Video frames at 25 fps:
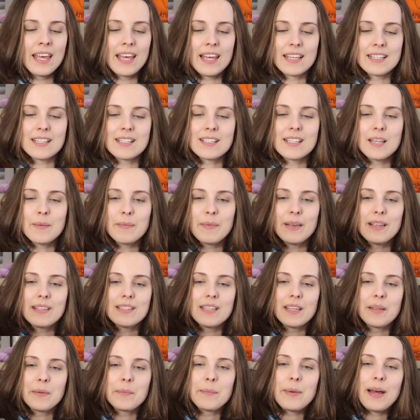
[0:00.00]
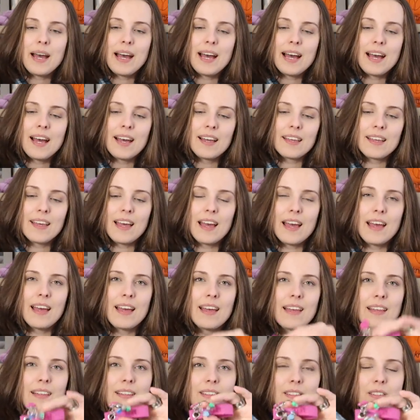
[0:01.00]
It's this amazing bag
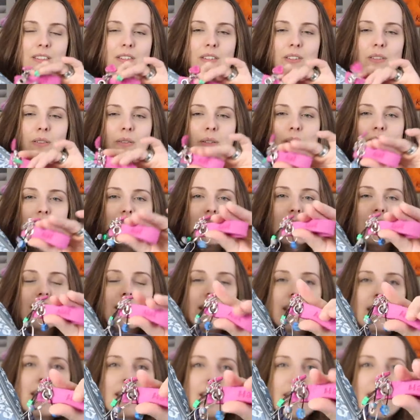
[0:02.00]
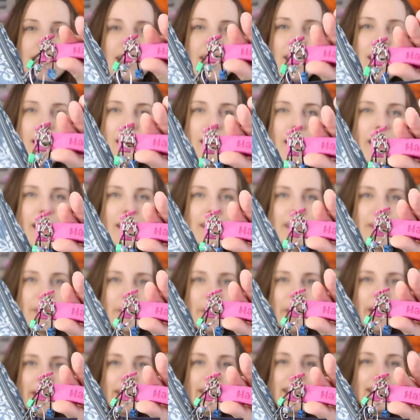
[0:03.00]
and you can see I added
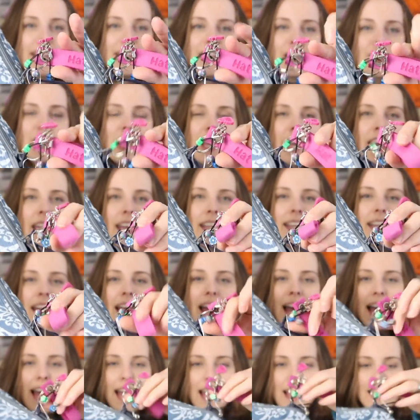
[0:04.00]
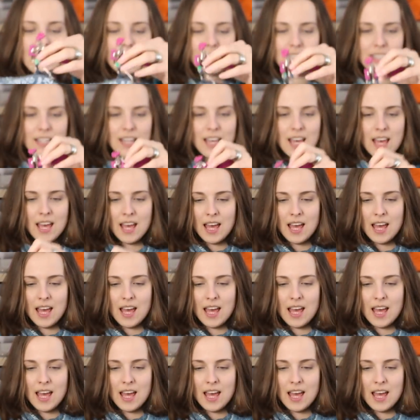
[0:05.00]
my keychain, hat.